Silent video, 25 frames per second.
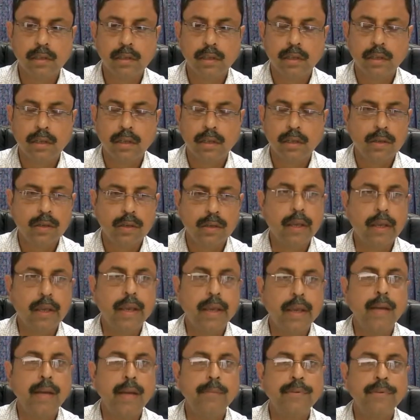Okay,
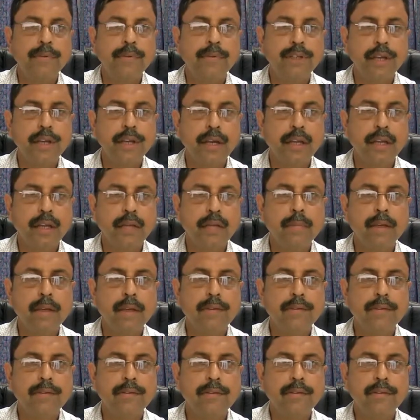I'm sharing my
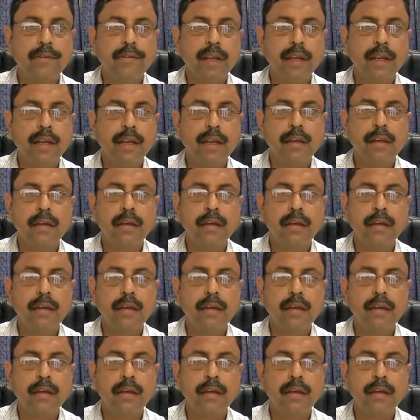screen.